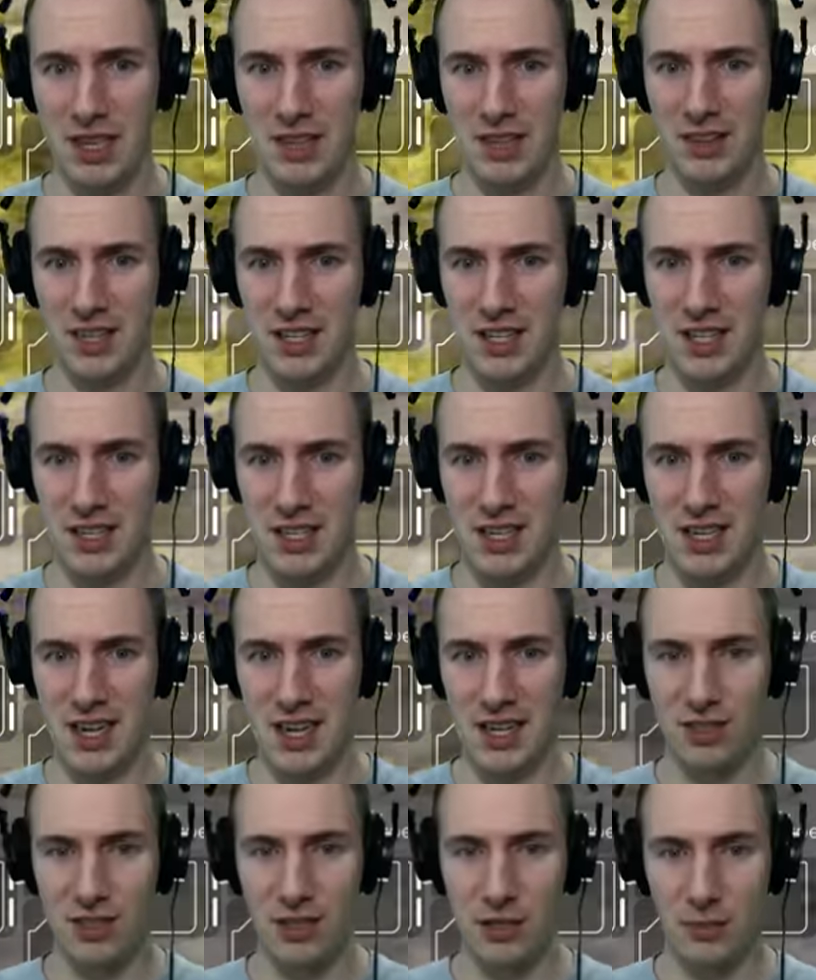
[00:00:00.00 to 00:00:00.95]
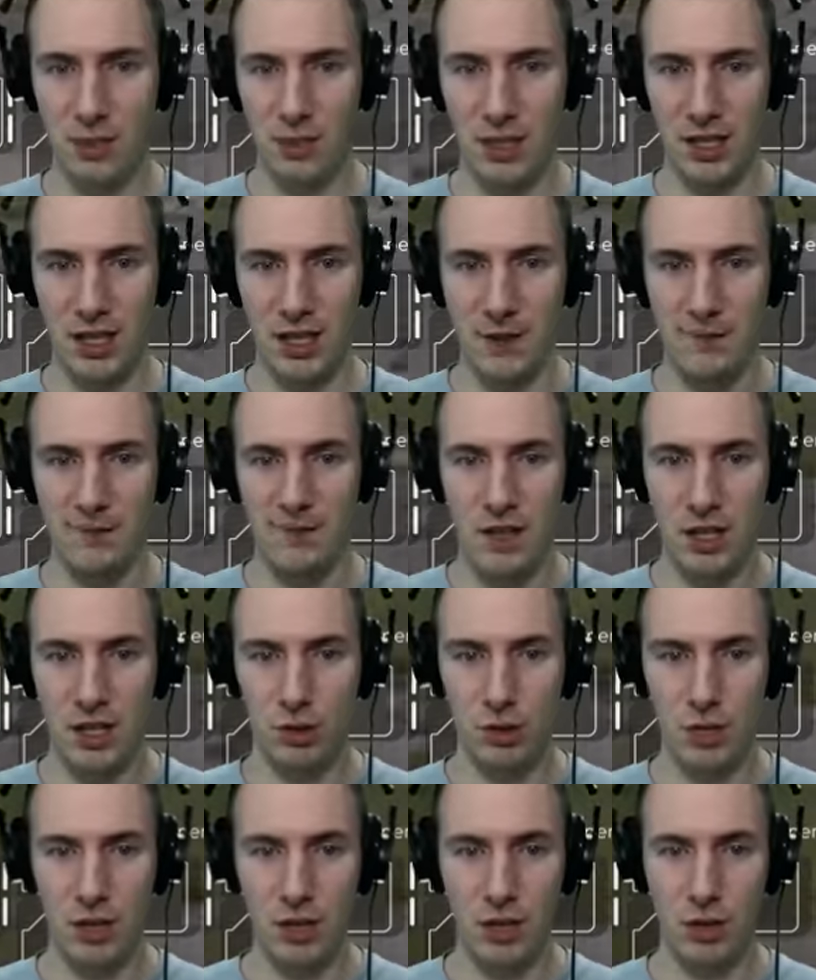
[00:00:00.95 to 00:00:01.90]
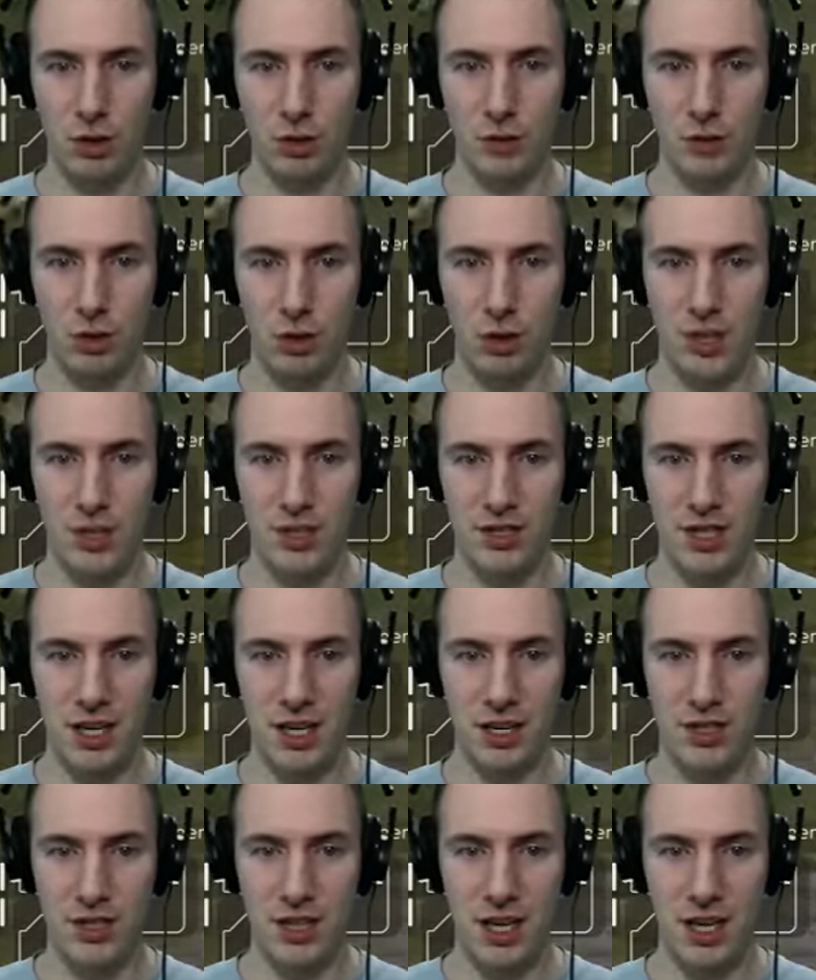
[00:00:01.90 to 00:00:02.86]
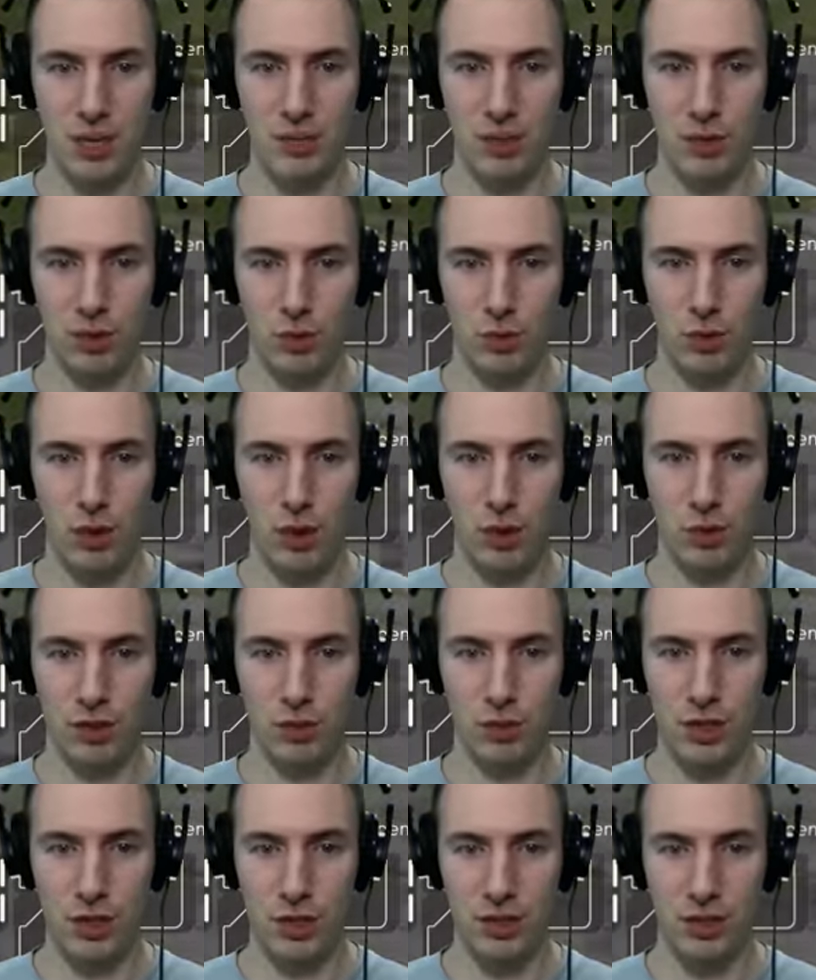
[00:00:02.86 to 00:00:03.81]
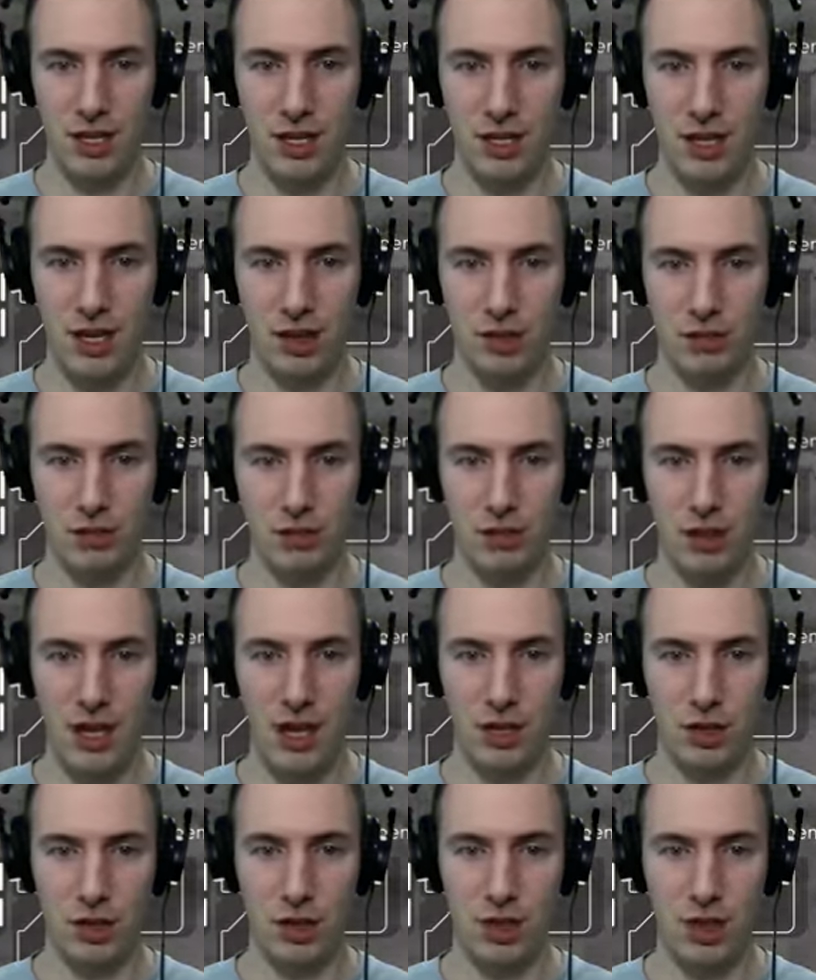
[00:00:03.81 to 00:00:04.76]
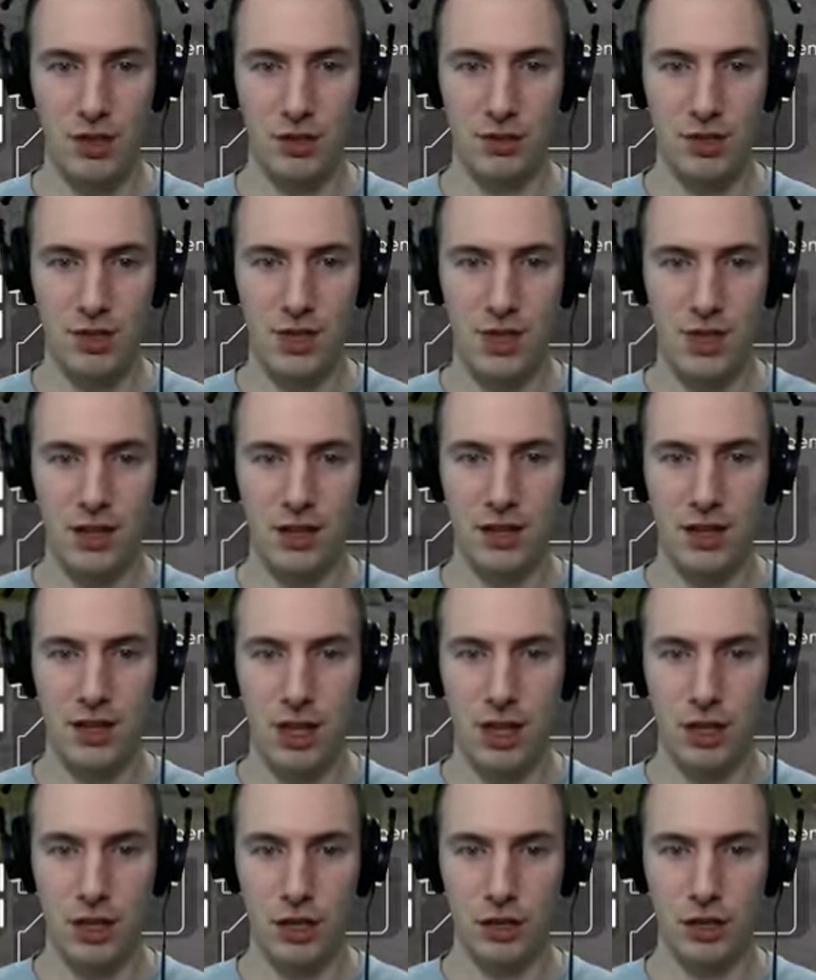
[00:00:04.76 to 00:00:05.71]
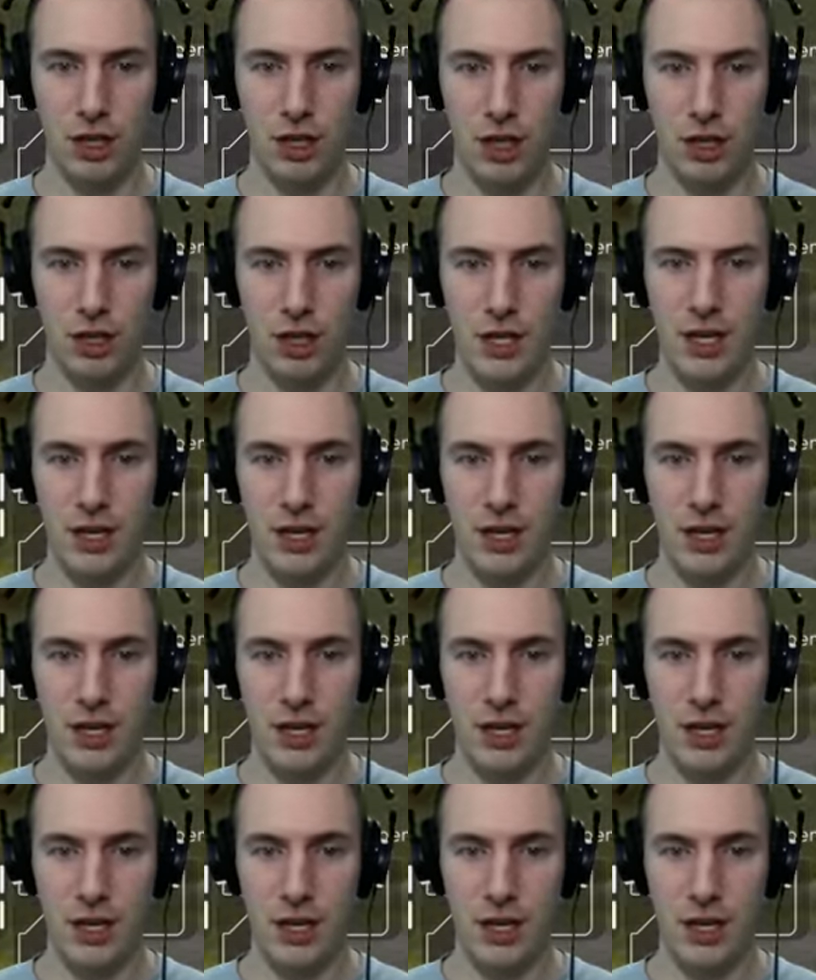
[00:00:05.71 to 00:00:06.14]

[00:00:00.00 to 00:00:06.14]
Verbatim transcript: The next ability that we're gonna go for is Untamed Growth, which you saw the other Fey actually use there earlier.